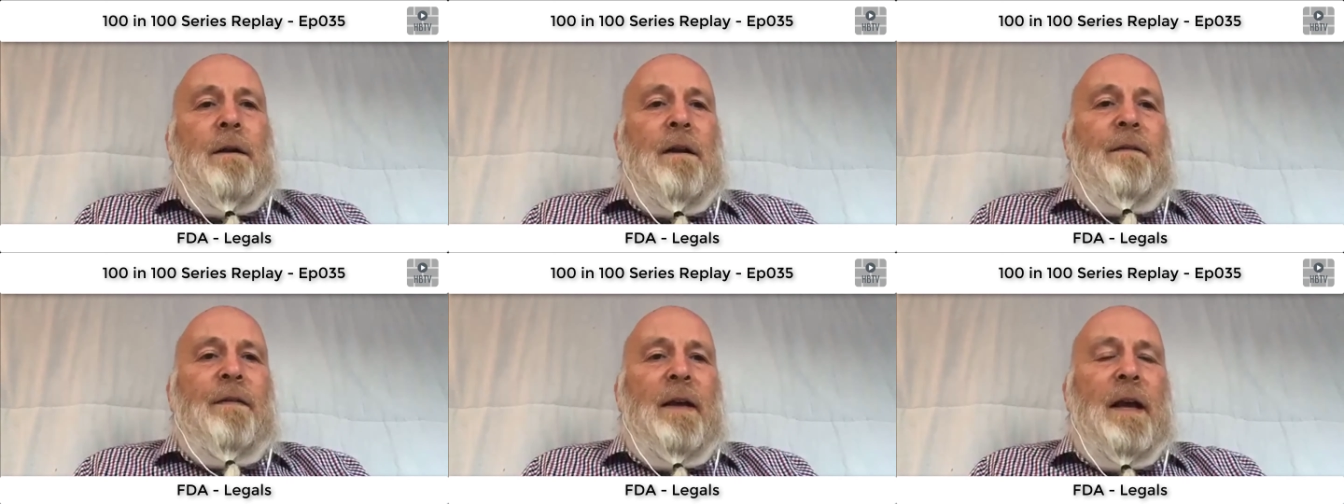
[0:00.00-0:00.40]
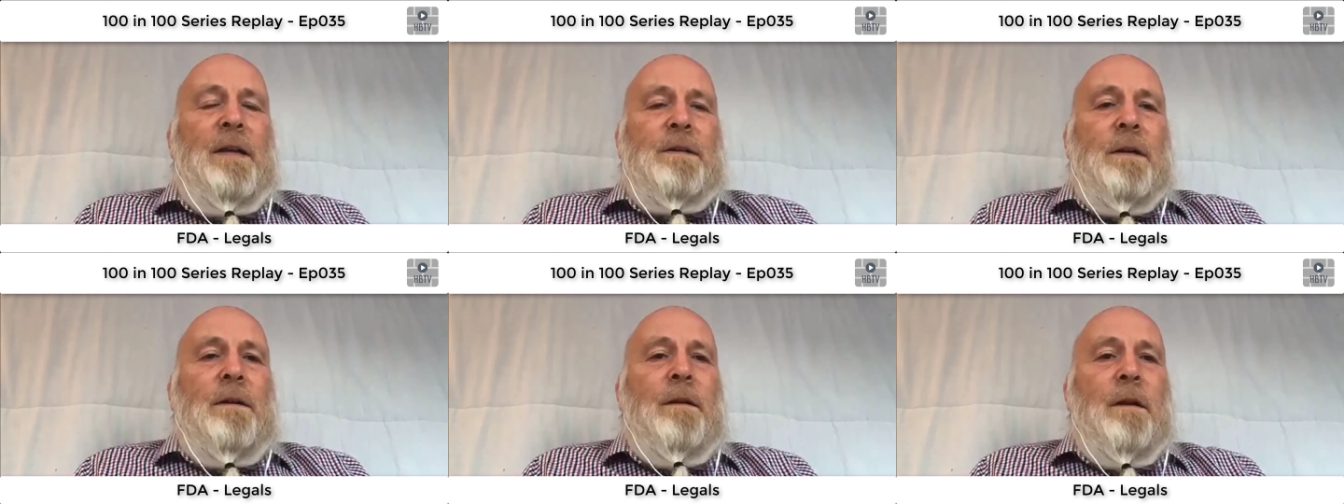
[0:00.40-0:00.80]
And if it
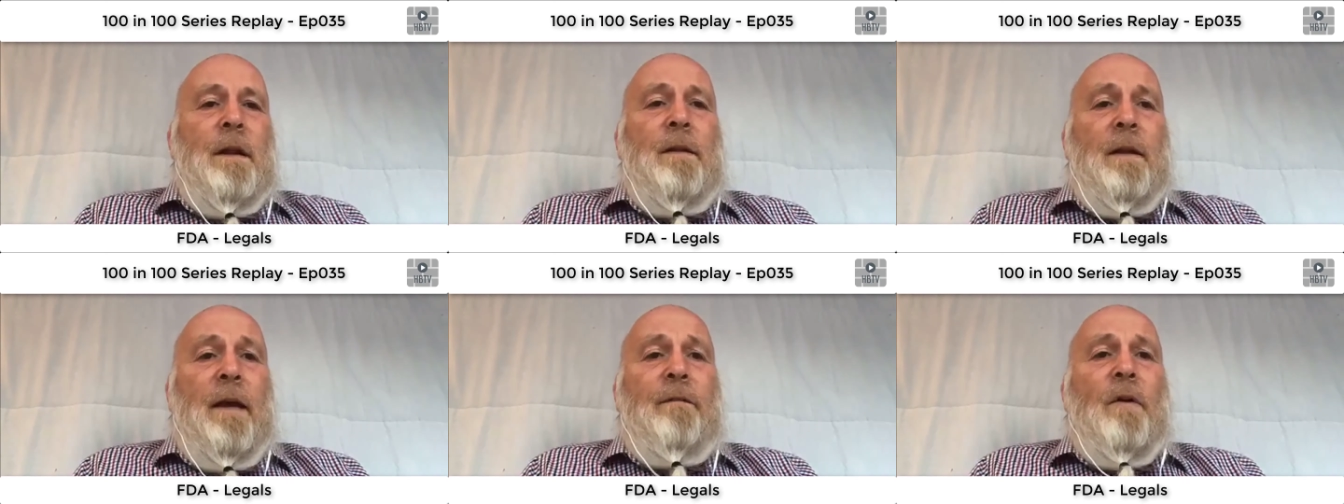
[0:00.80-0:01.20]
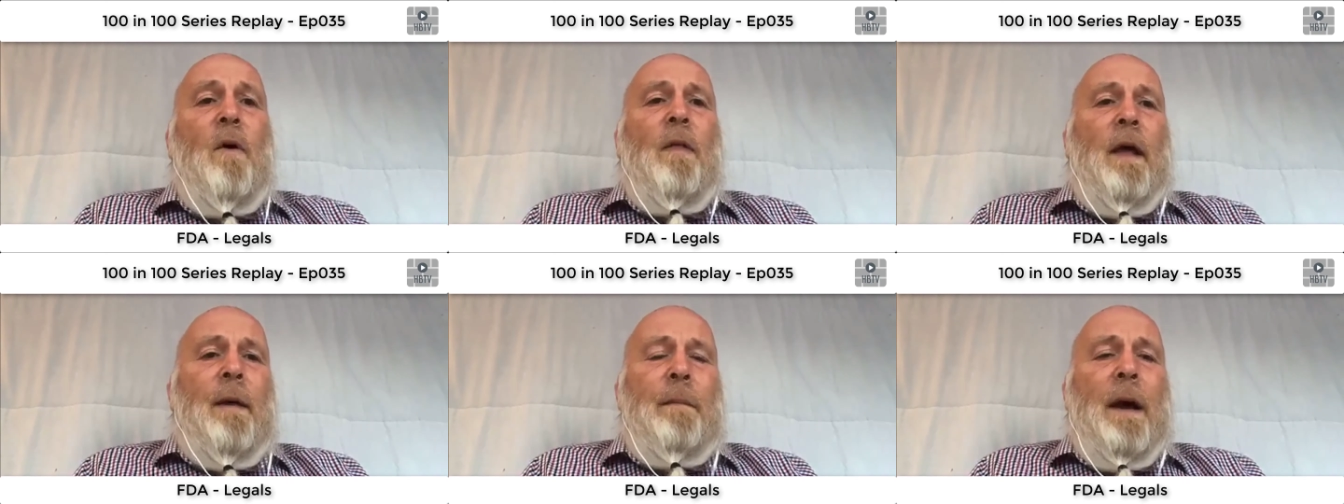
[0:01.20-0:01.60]
isn't, then they've
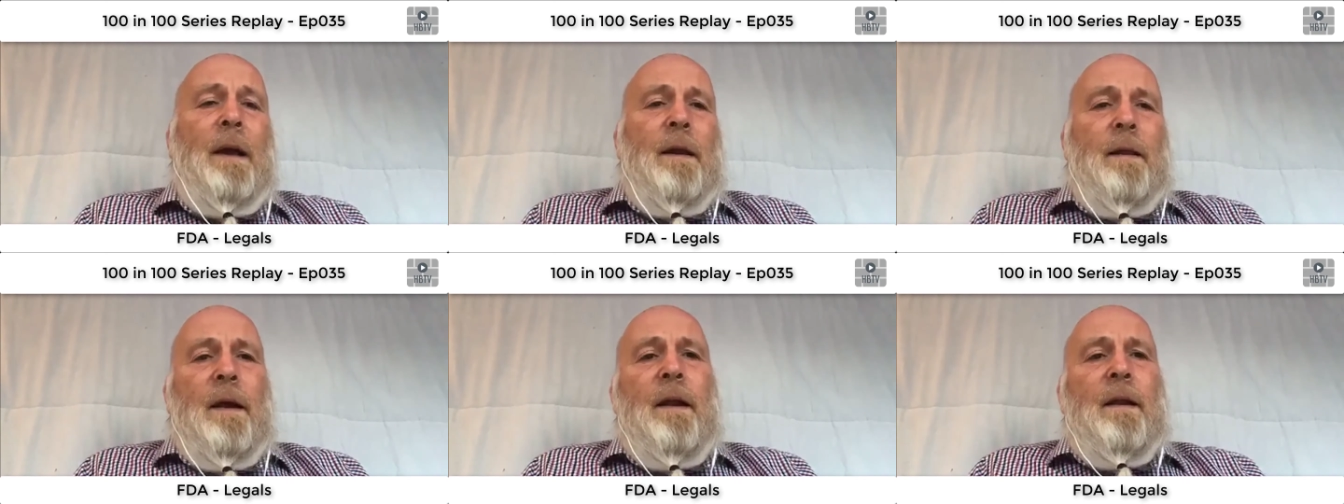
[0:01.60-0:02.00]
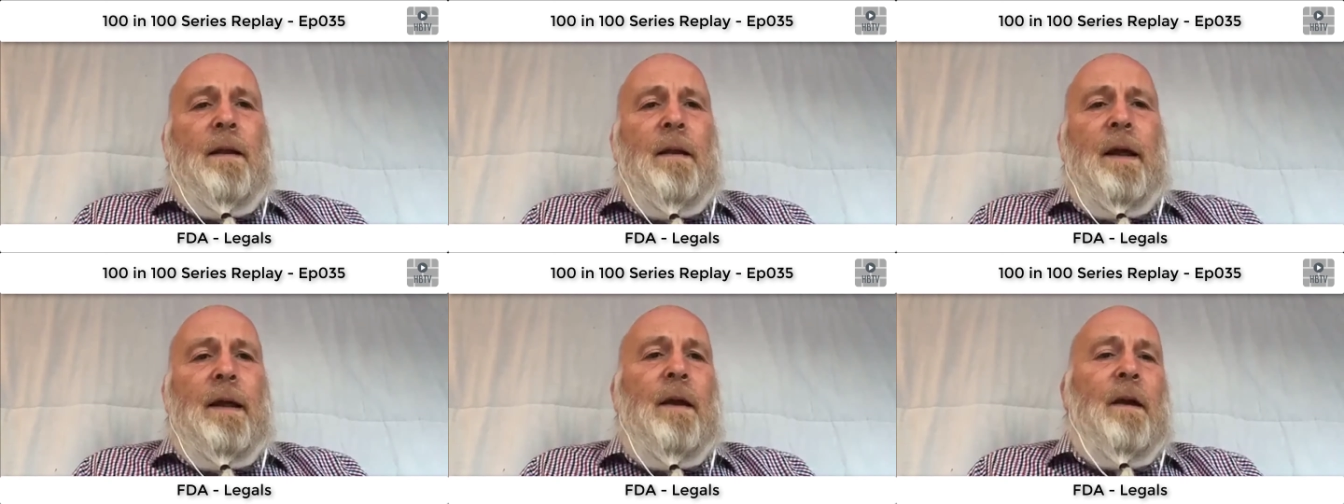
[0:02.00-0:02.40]
got that money there
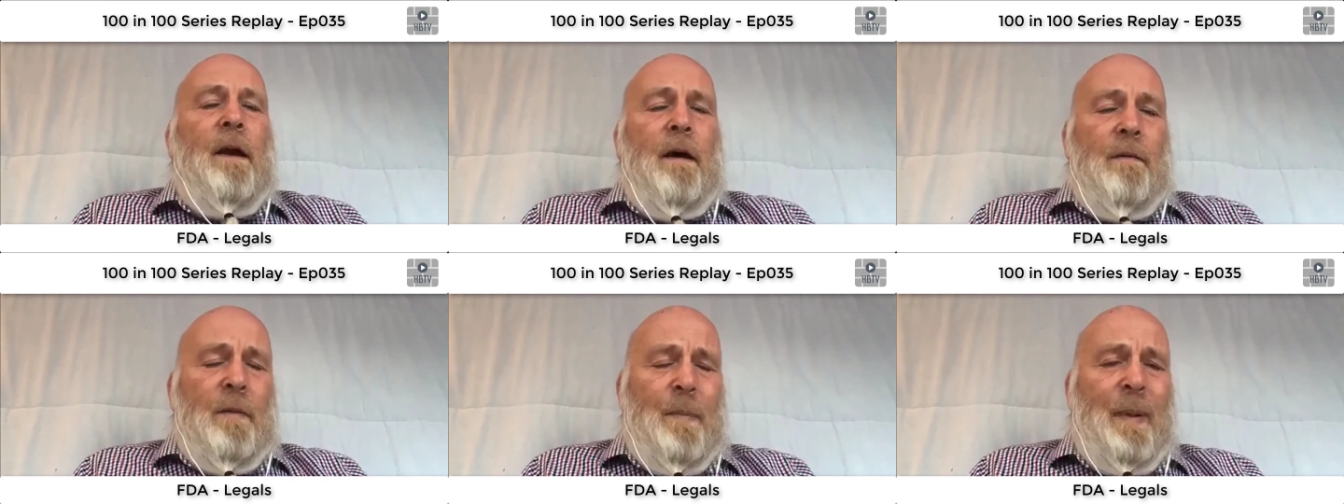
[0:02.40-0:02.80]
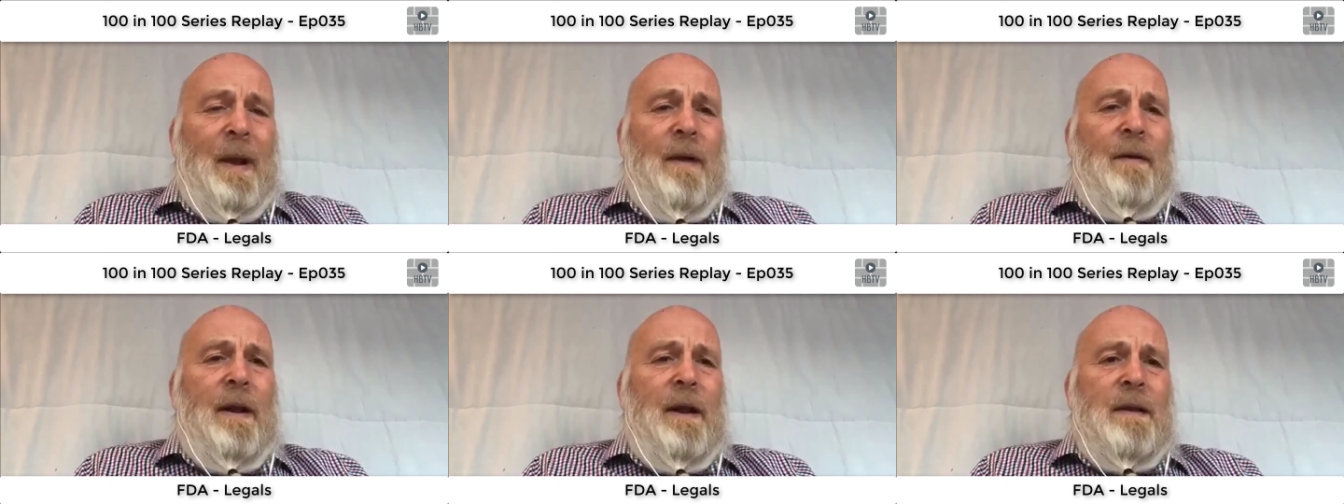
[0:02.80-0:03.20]
that they can go and
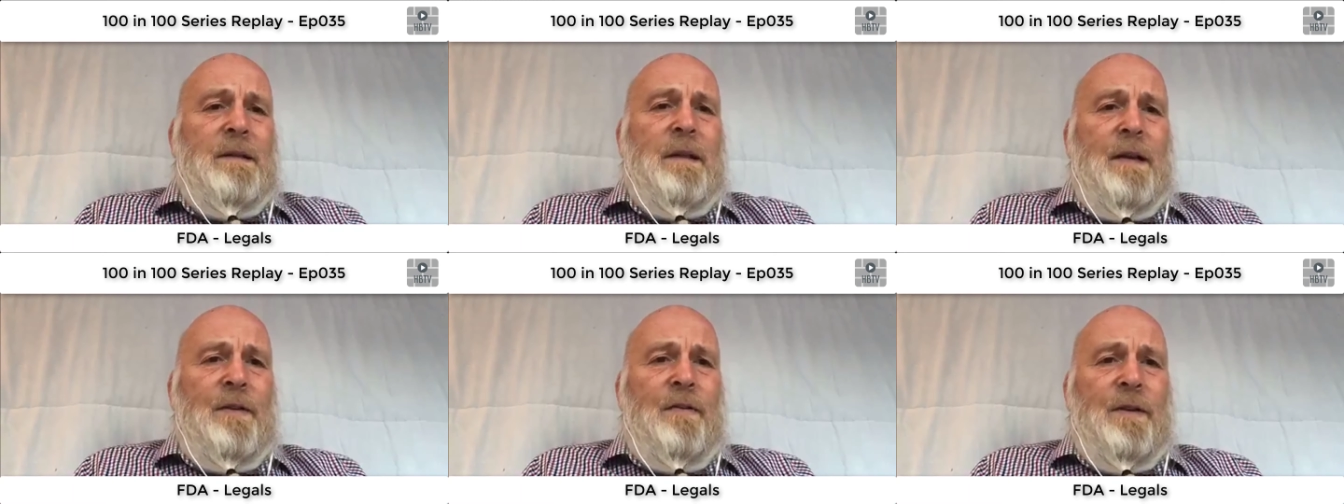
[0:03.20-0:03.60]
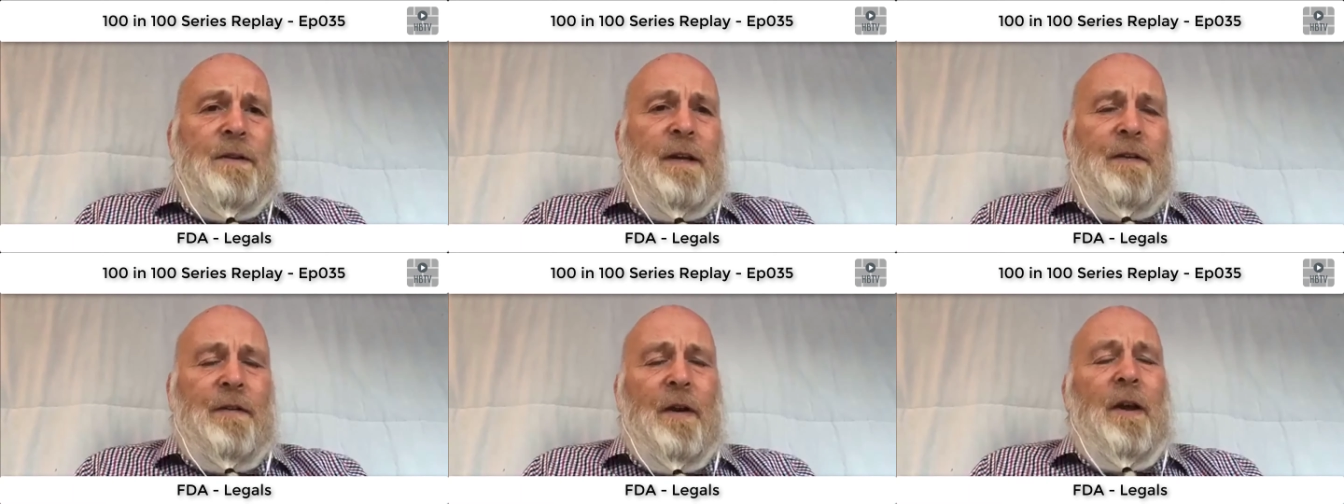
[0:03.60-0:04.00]
repair it, etc.,
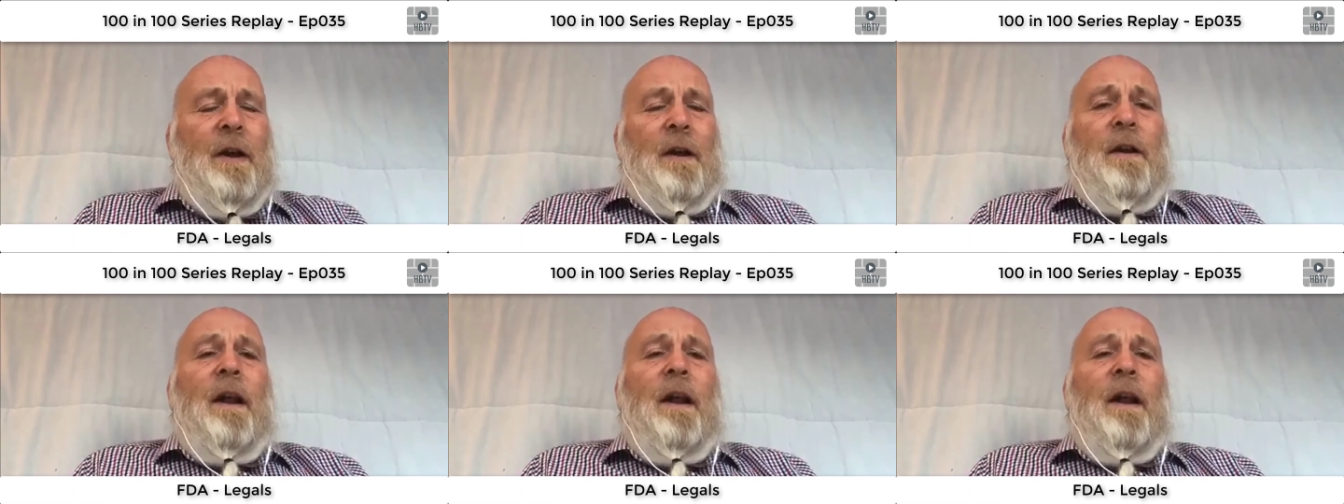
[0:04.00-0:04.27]
etc.